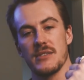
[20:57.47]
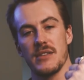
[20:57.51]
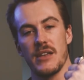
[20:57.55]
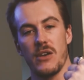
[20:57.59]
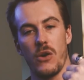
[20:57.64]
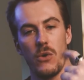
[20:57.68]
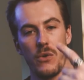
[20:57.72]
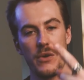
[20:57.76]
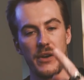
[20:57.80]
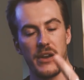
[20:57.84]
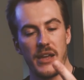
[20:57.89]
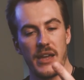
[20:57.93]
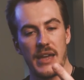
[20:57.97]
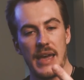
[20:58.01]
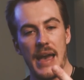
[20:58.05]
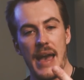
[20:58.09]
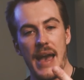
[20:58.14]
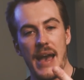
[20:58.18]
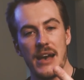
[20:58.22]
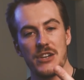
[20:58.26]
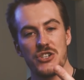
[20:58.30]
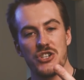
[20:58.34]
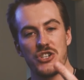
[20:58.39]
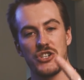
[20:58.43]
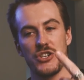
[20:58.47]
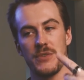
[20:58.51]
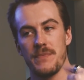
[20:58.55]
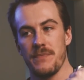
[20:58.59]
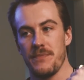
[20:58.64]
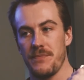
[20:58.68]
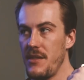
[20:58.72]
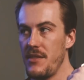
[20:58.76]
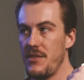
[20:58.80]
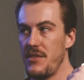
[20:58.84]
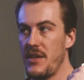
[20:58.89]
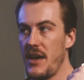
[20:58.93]
They hold it in cash,
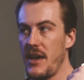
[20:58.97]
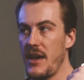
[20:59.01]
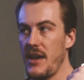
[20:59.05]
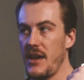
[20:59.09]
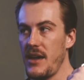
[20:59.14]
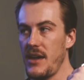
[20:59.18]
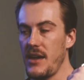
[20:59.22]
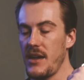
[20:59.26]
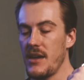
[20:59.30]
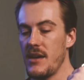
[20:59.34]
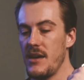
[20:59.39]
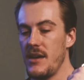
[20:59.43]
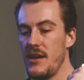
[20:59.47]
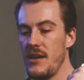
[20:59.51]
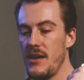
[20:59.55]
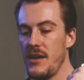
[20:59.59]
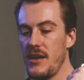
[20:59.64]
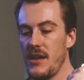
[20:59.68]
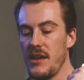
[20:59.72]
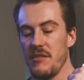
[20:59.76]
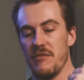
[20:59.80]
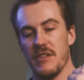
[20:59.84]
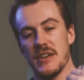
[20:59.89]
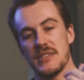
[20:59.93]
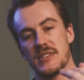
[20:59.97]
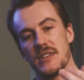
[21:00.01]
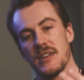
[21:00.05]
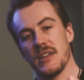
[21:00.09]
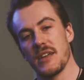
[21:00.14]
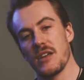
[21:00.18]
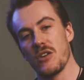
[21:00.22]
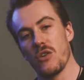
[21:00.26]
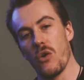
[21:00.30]
they invest it in